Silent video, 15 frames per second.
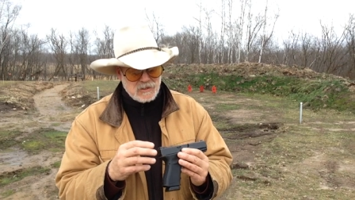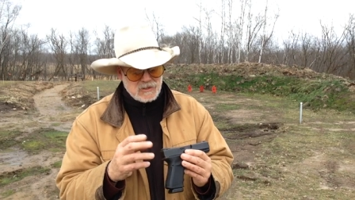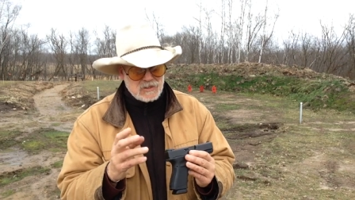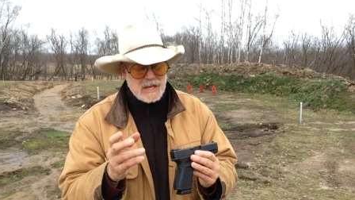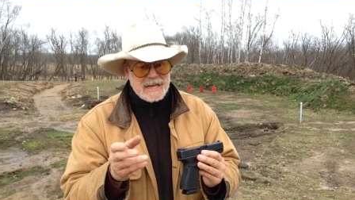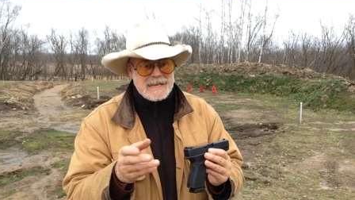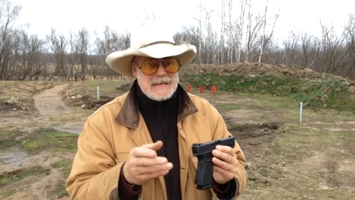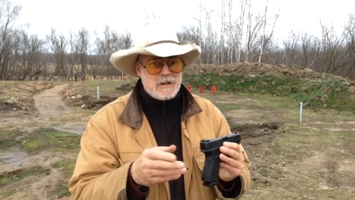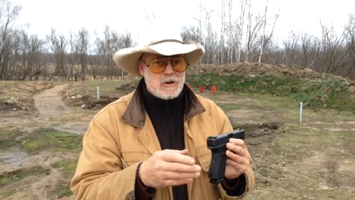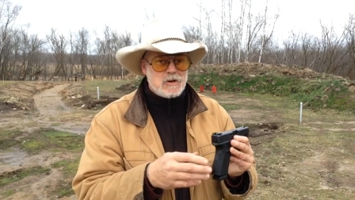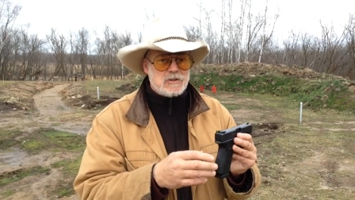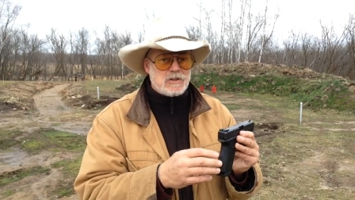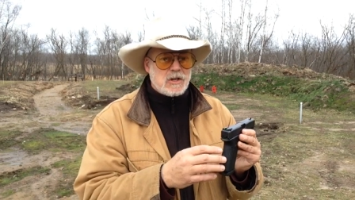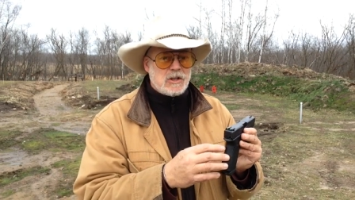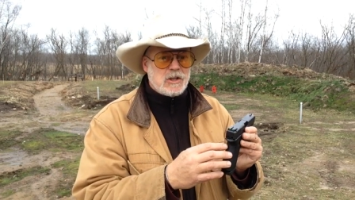the sight
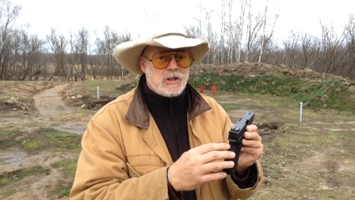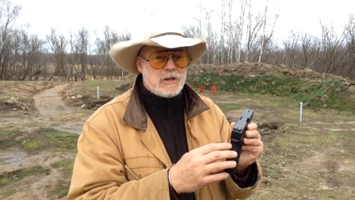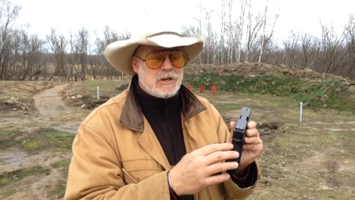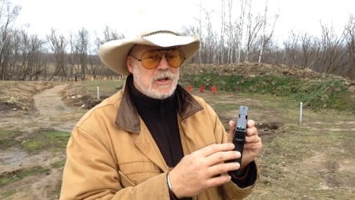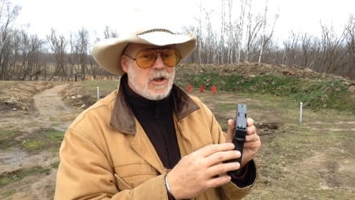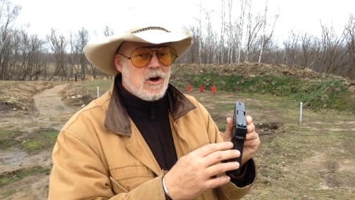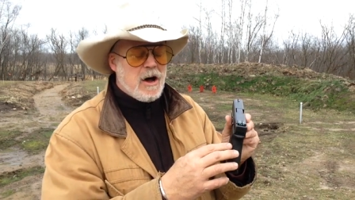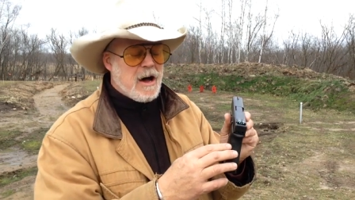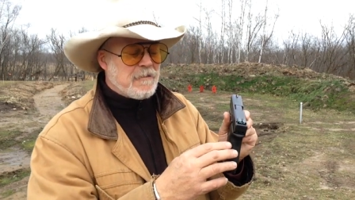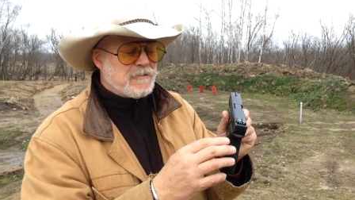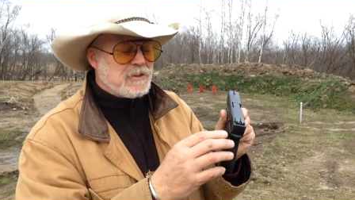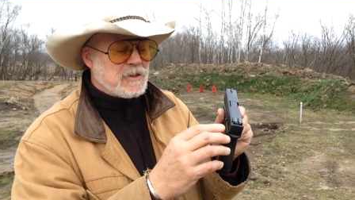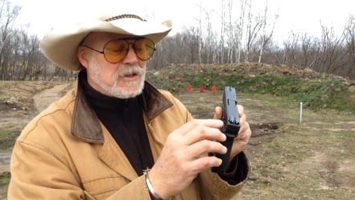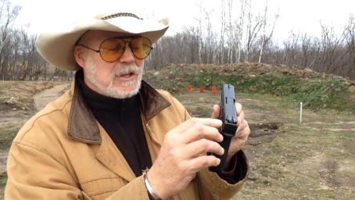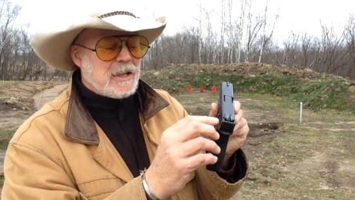here is a little
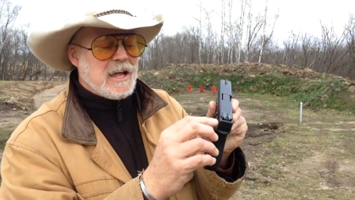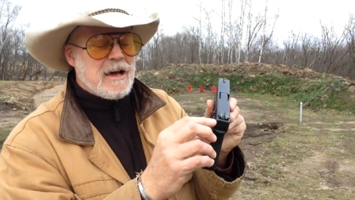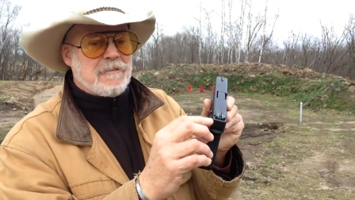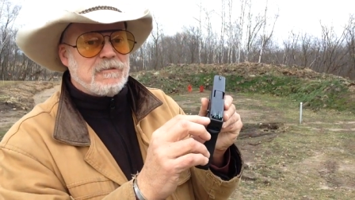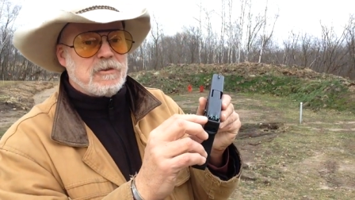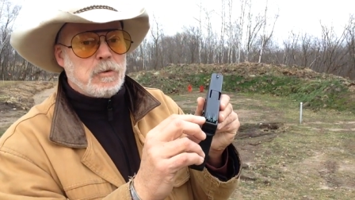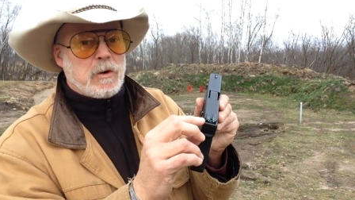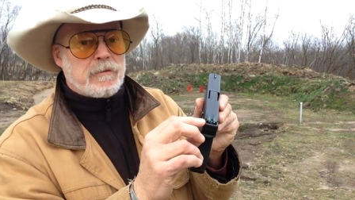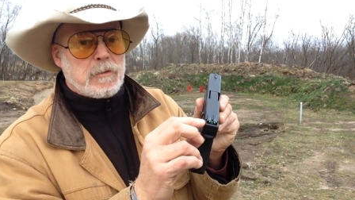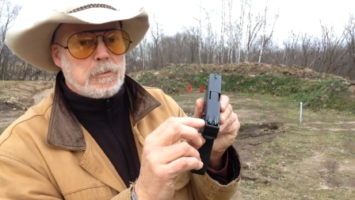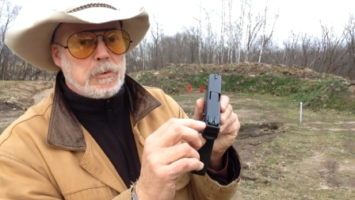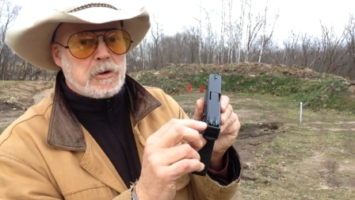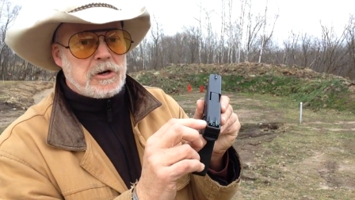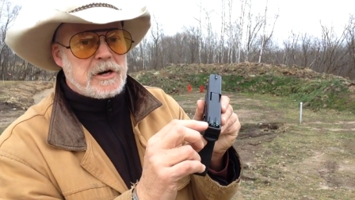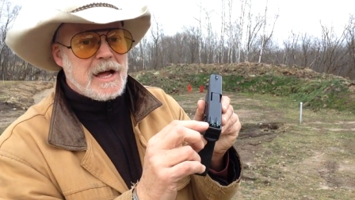off to the left. Whoever
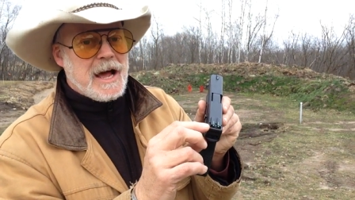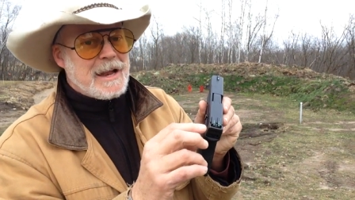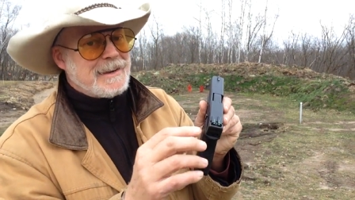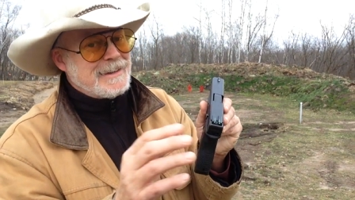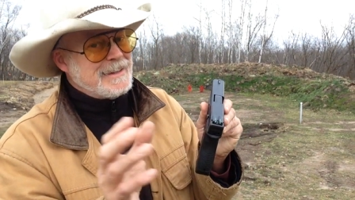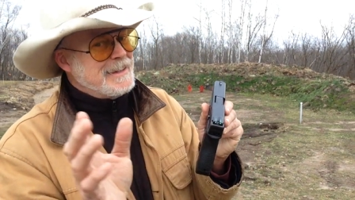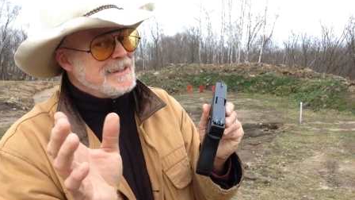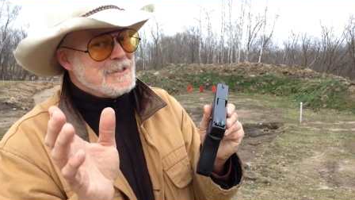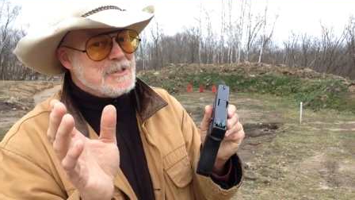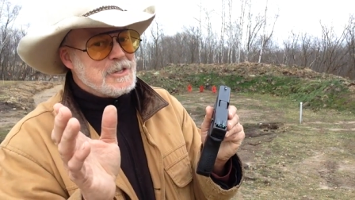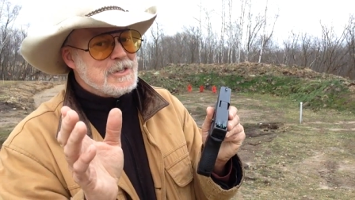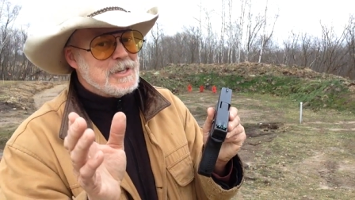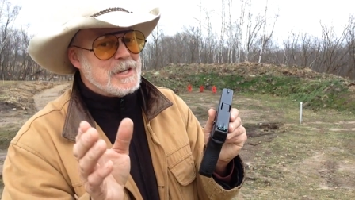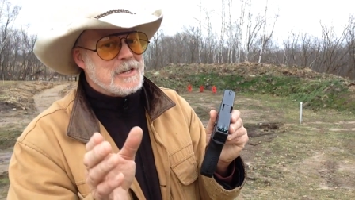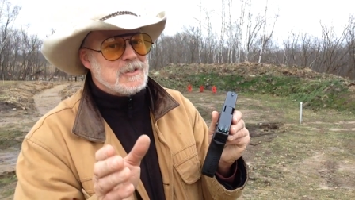put it on
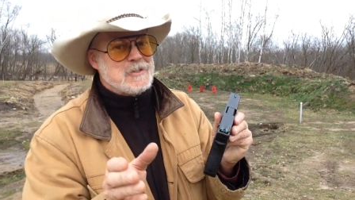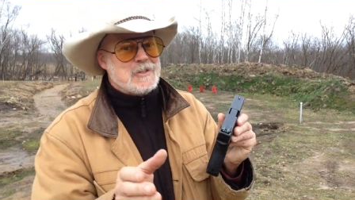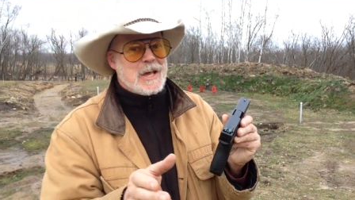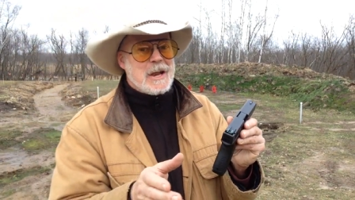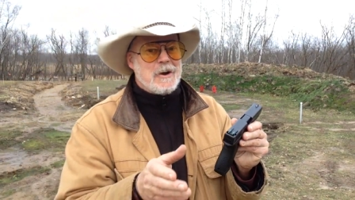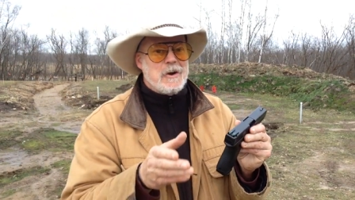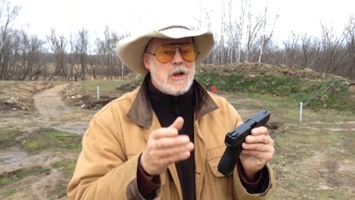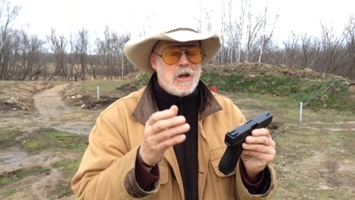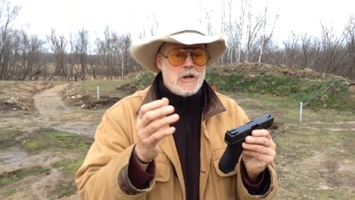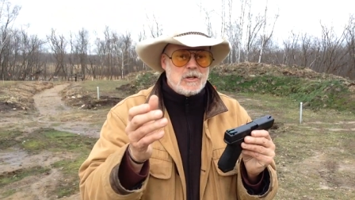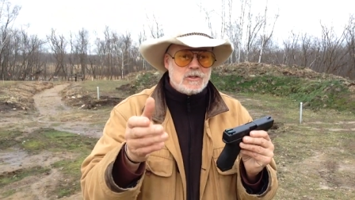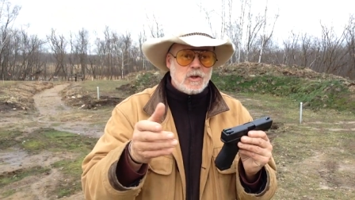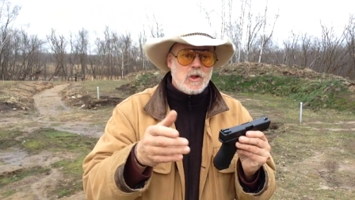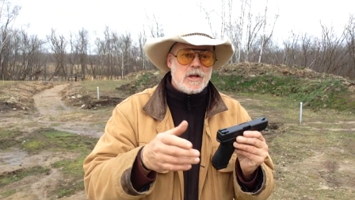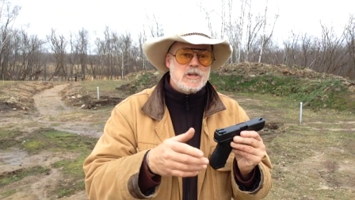didn't get it centered.
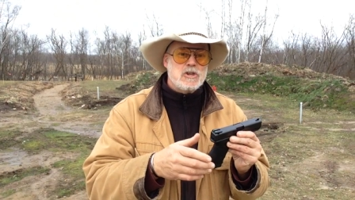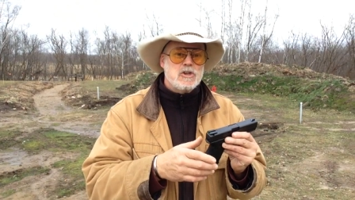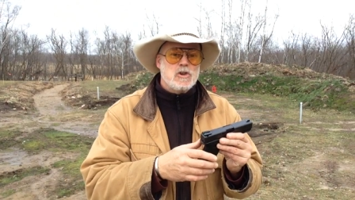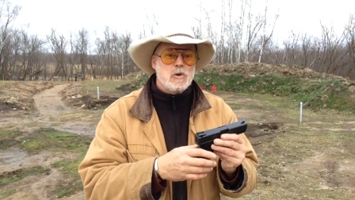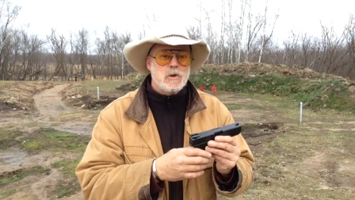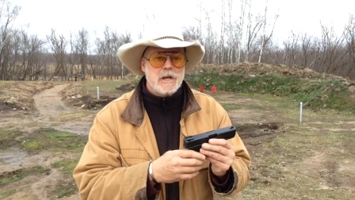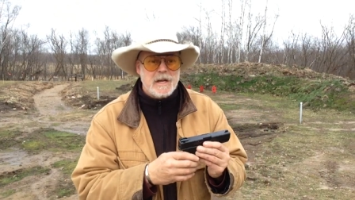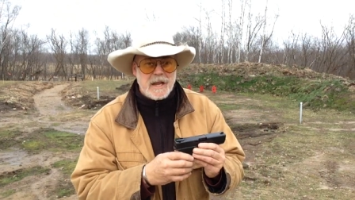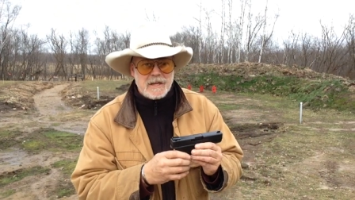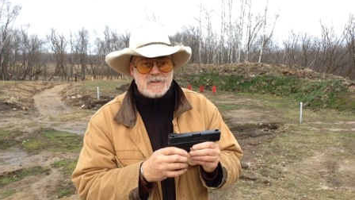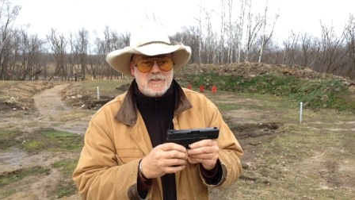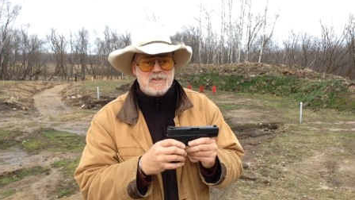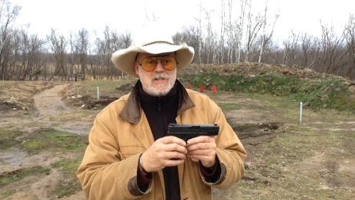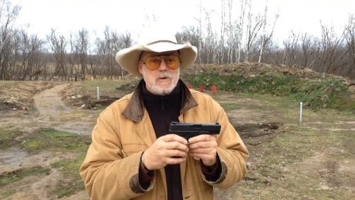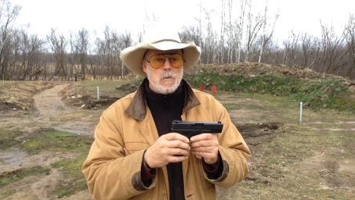So let's shoot it
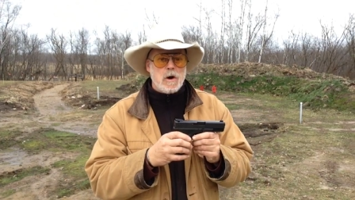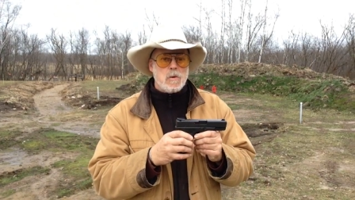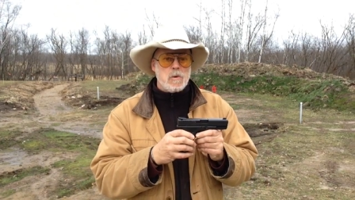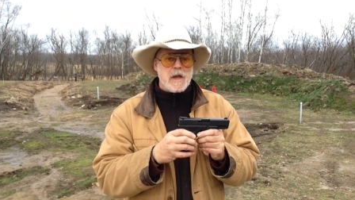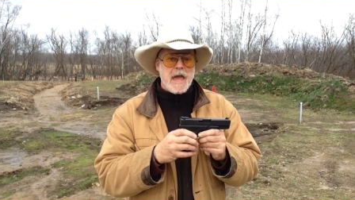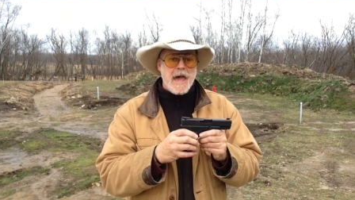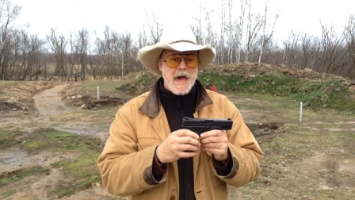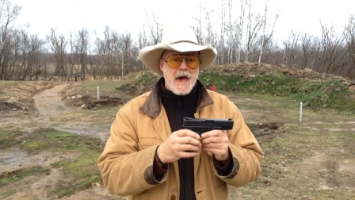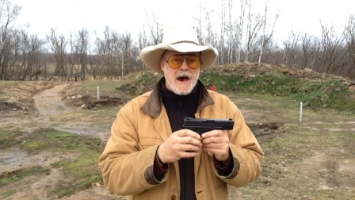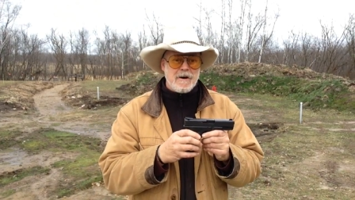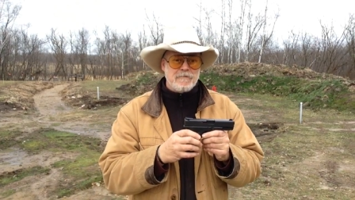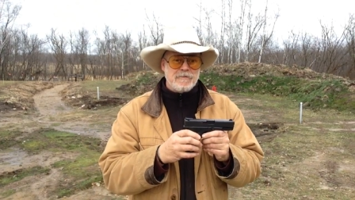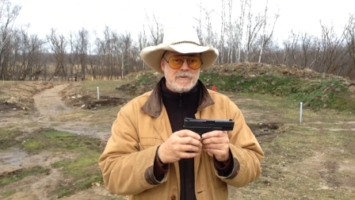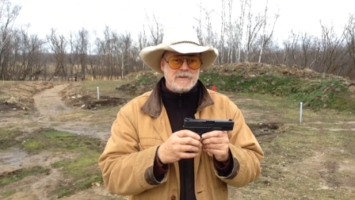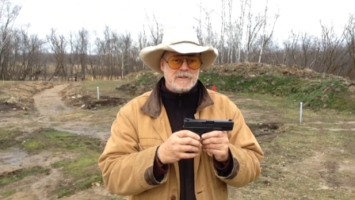and see what we
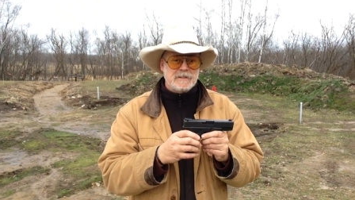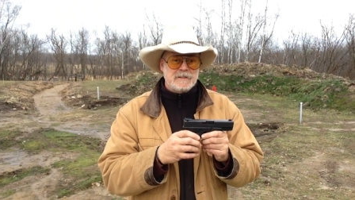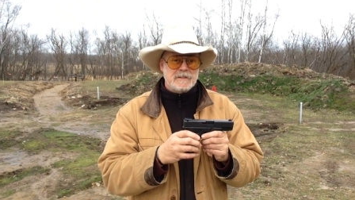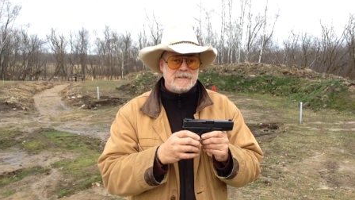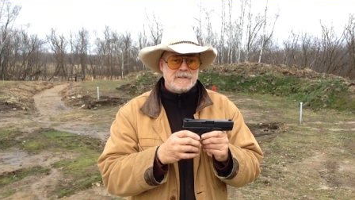have.